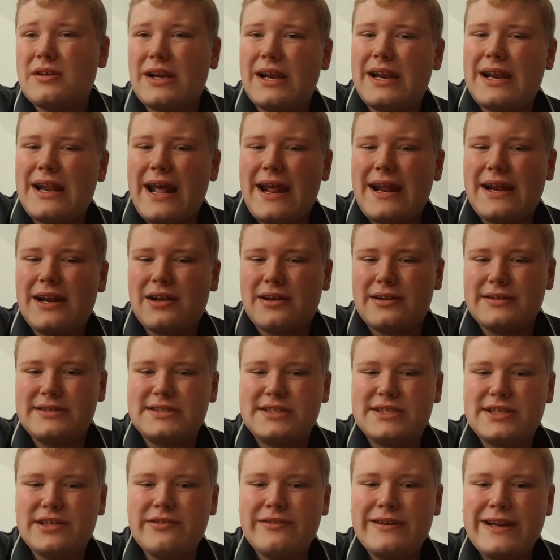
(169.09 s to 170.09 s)
And they
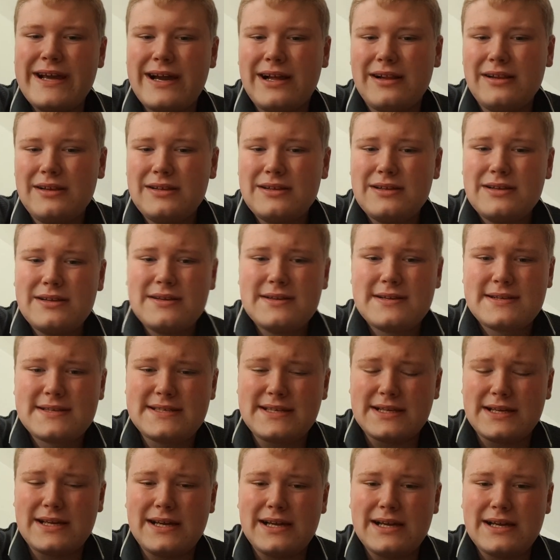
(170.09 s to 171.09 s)
lost 2 0.
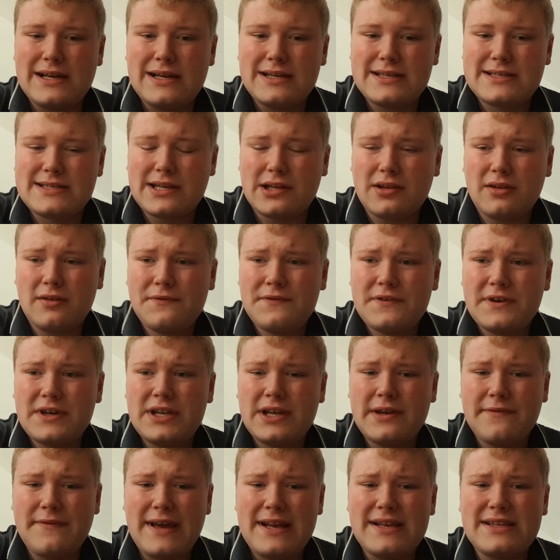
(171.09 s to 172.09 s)
Salford
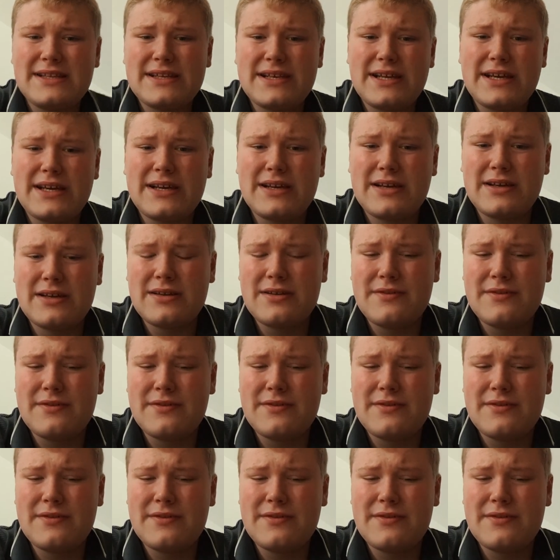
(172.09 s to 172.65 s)
have ended a